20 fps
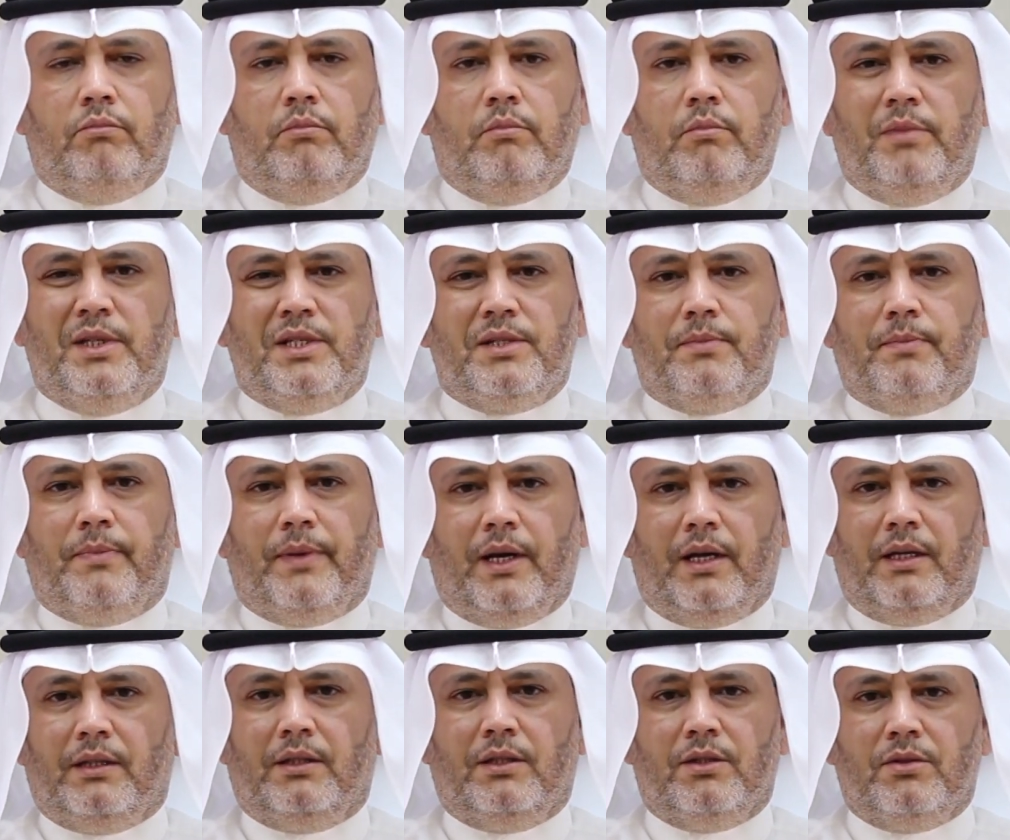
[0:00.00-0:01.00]

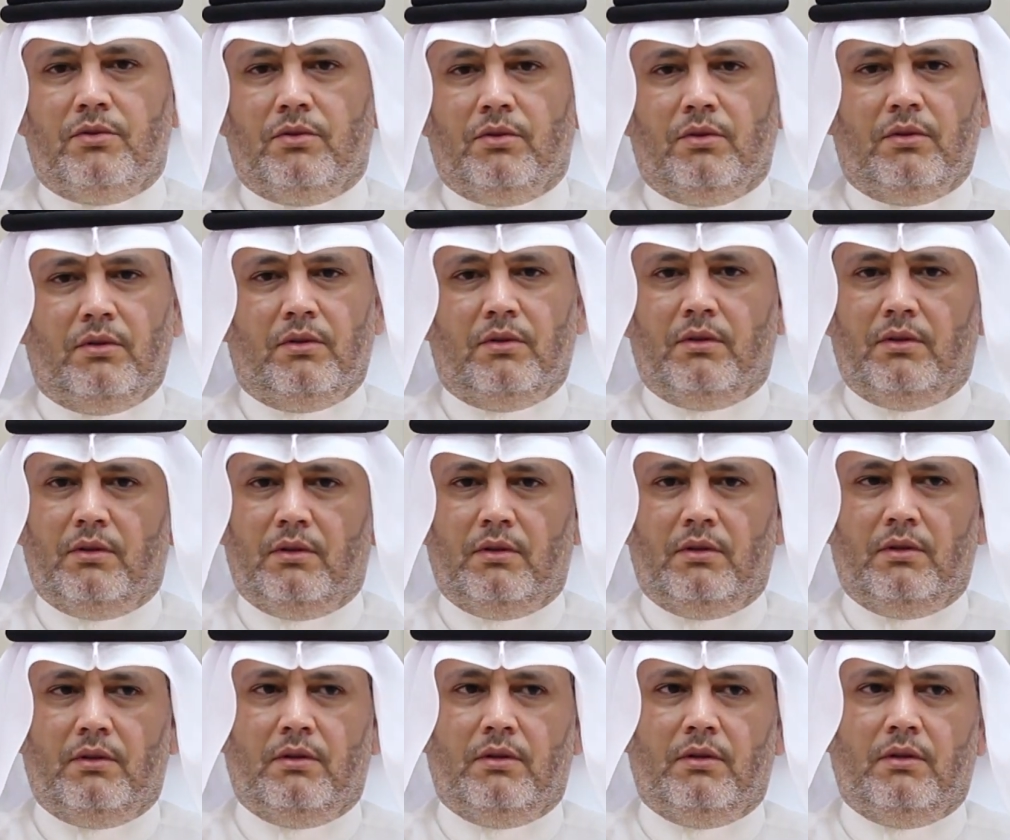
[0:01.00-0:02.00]
mispractice
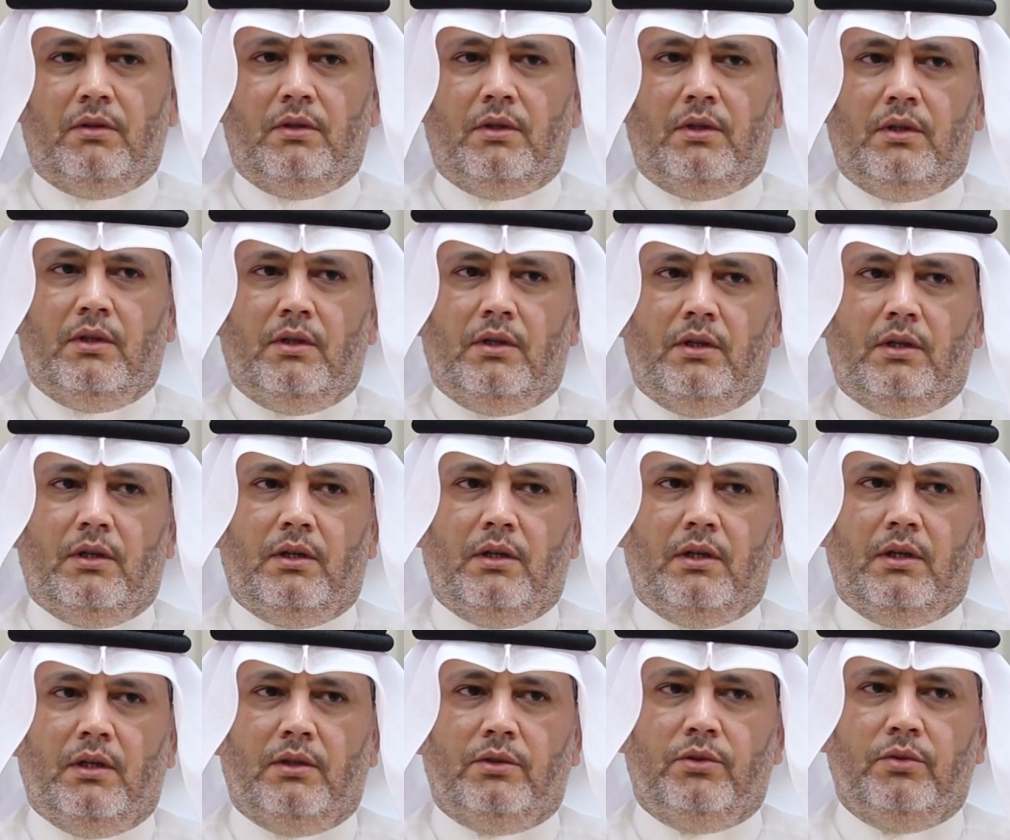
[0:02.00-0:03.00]
or
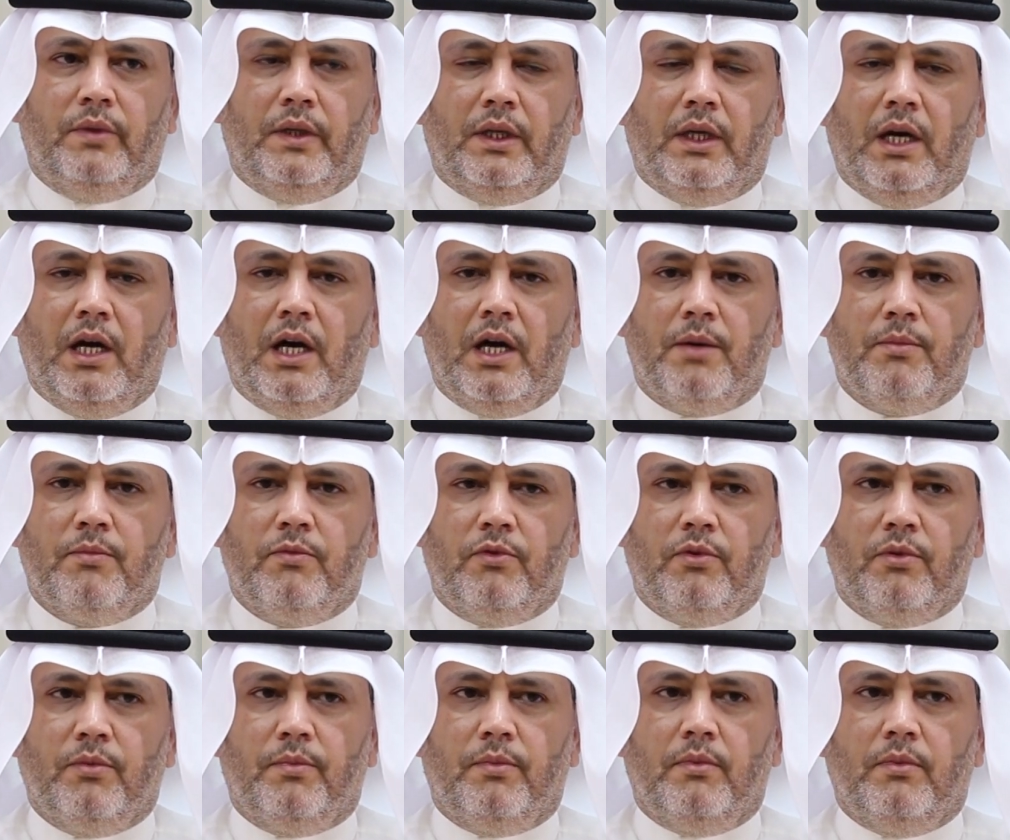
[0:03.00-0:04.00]
doing
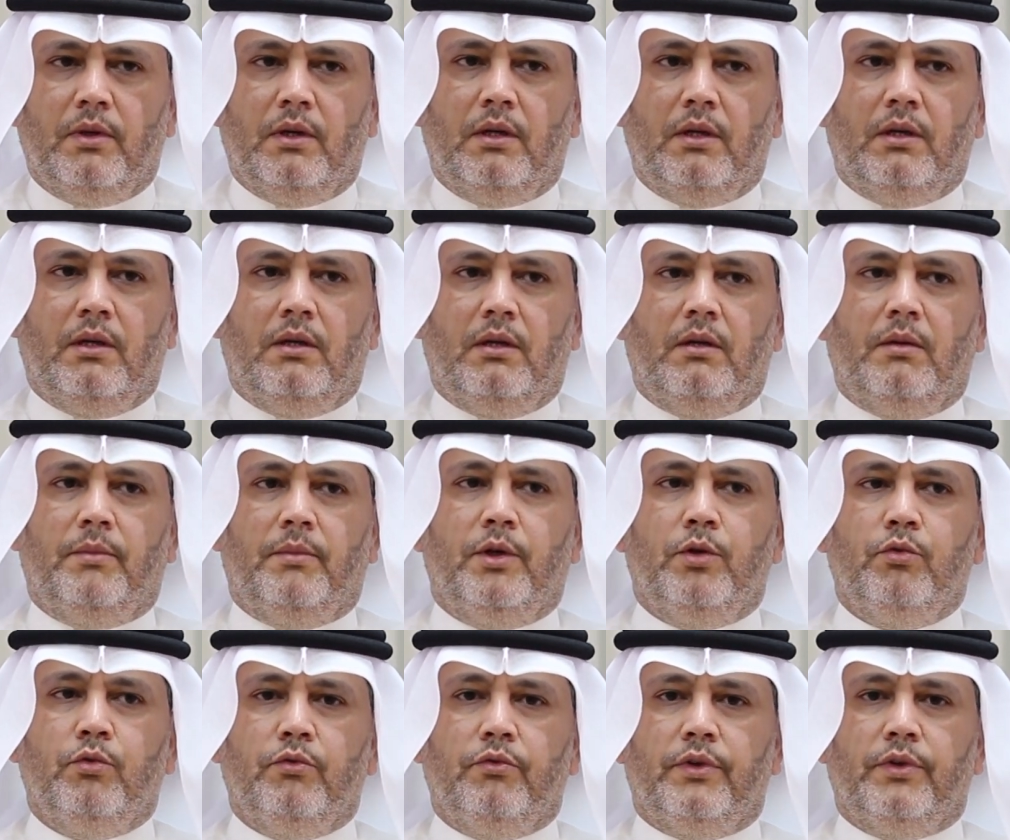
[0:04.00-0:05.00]
harmful
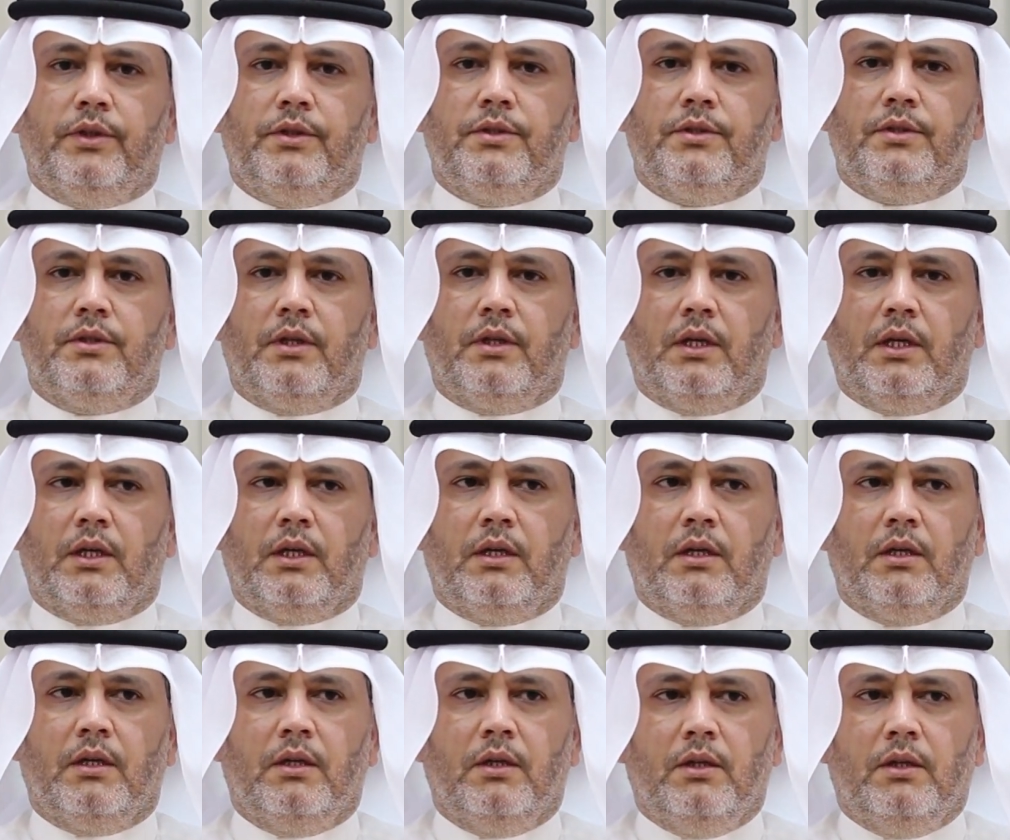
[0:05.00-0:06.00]
maneuvers like
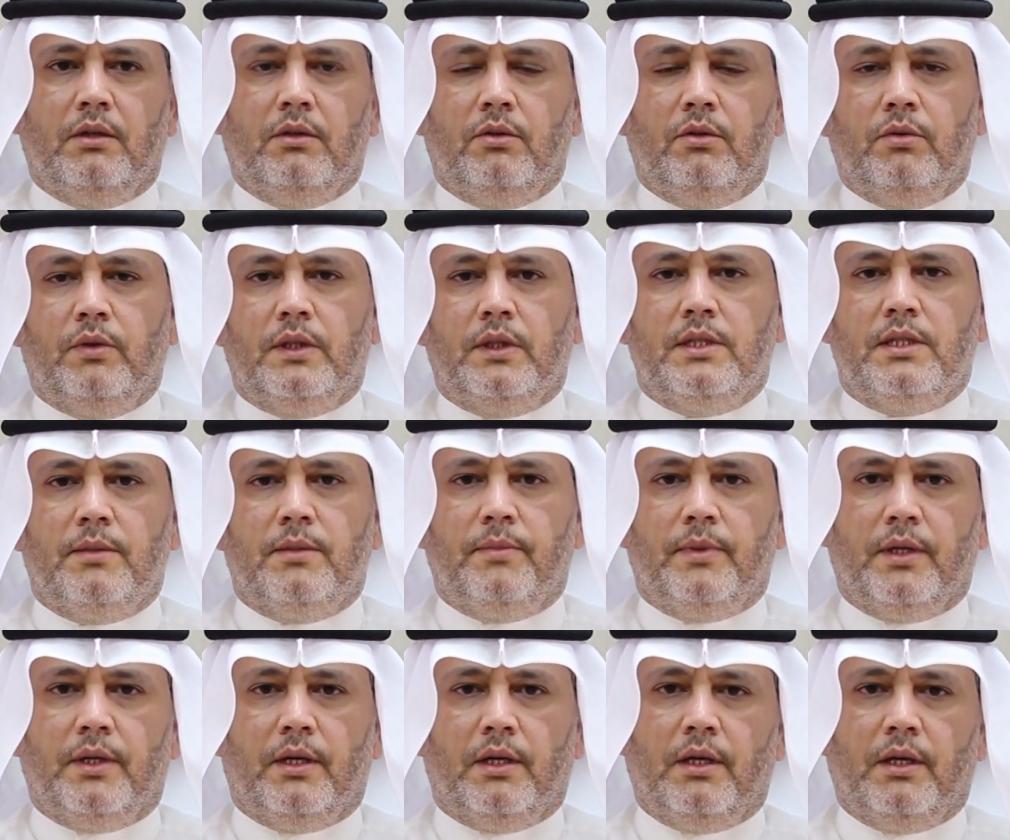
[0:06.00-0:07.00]
doing
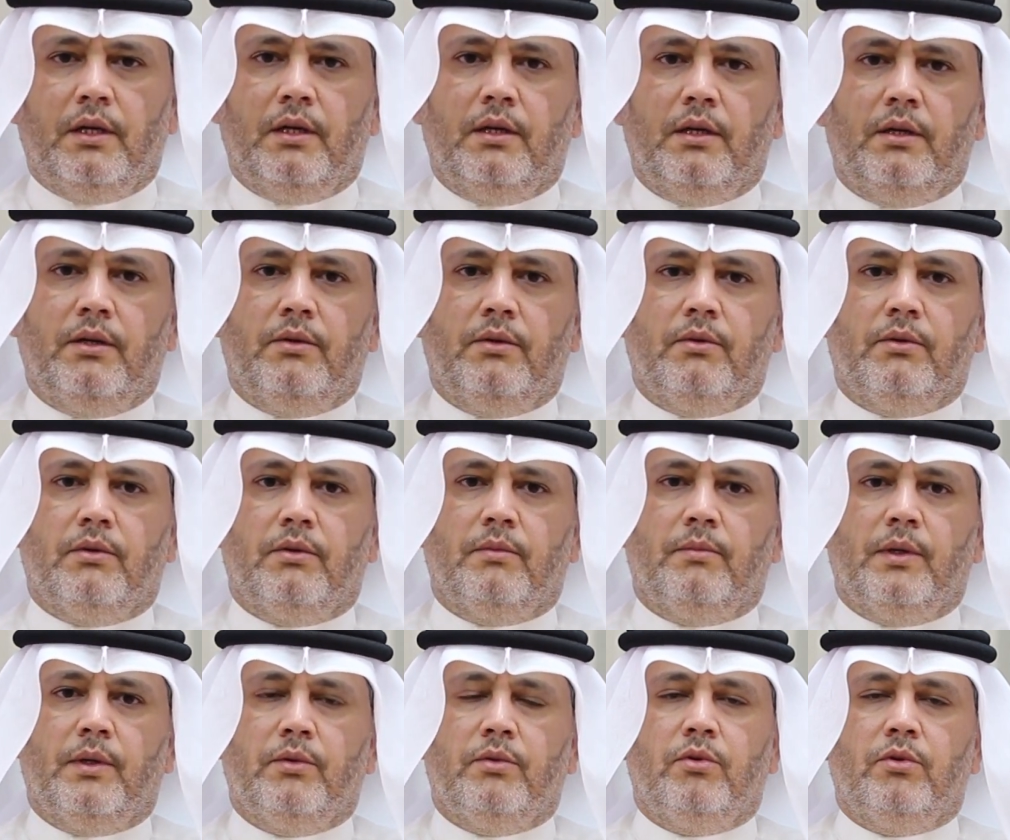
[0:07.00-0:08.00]
CPR or
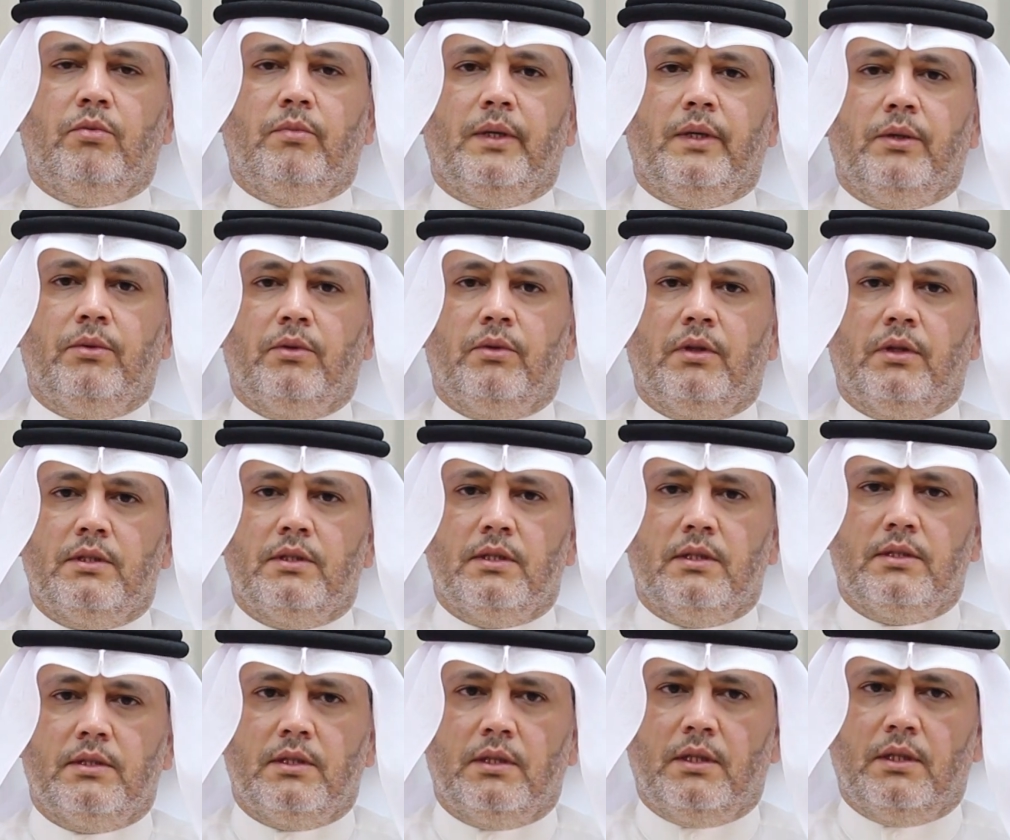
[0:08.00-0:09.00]
mouth-to-mouth
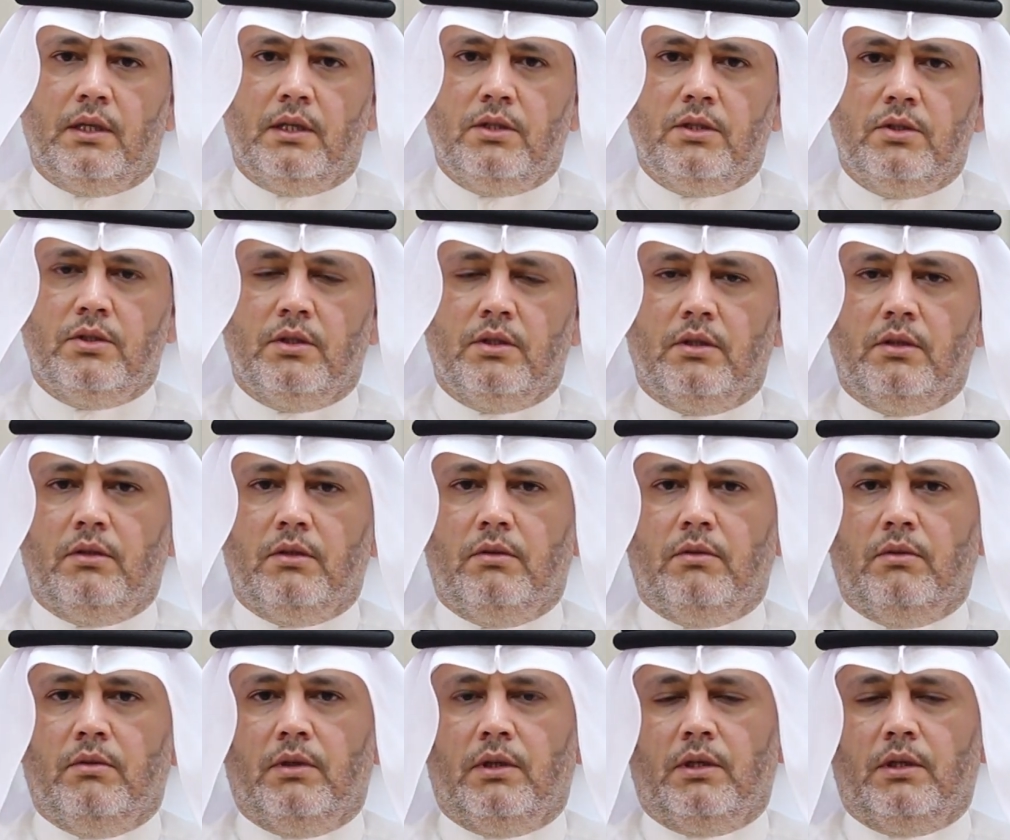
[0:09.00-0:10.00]
resuscitation
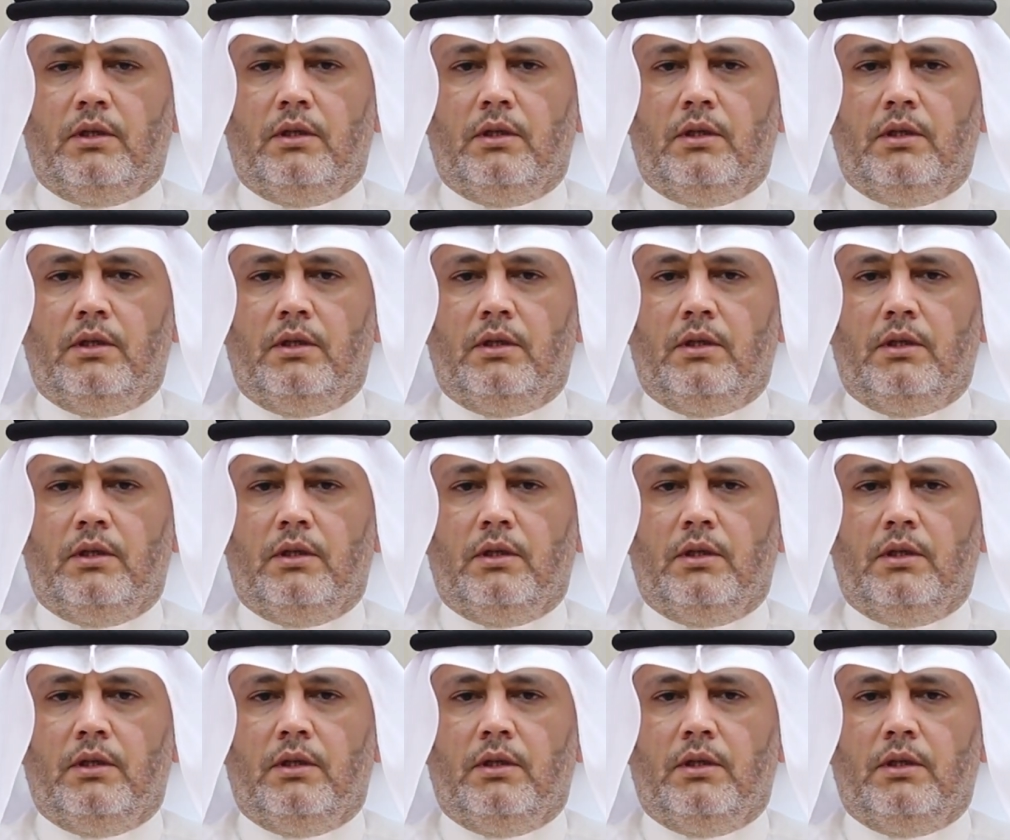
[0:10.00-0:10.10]
or